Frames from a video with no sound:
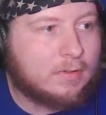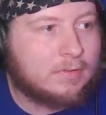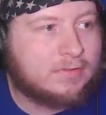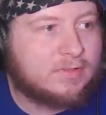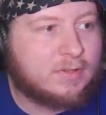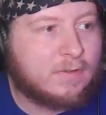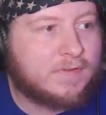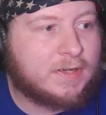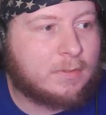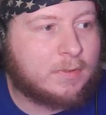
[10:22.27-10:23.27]
Still no
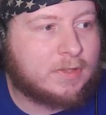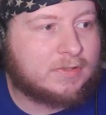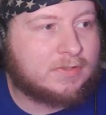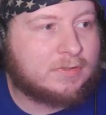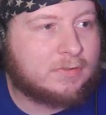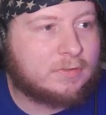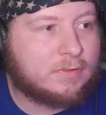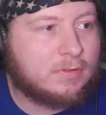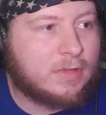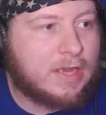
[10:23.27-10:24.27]
fingerprints.
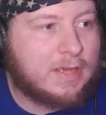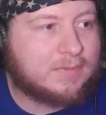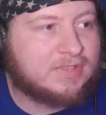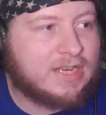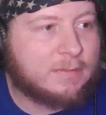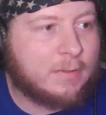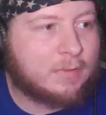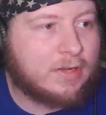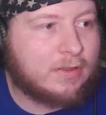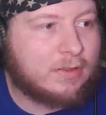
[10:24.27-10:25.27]
I am seeing my
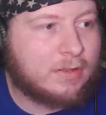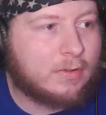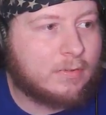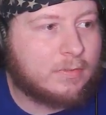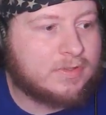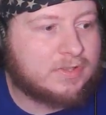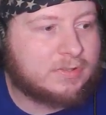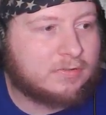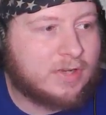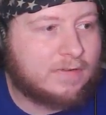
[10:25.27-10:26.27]
breath, though, which is
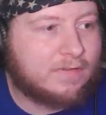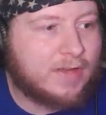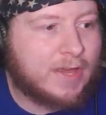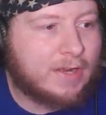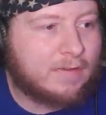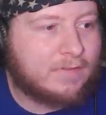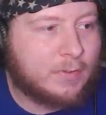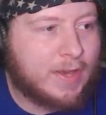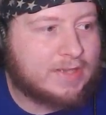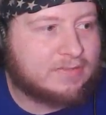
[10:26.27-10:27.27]
a red flag, if
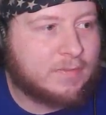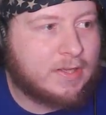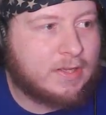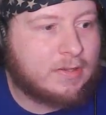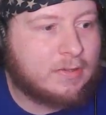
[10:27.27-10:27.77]
you ask me.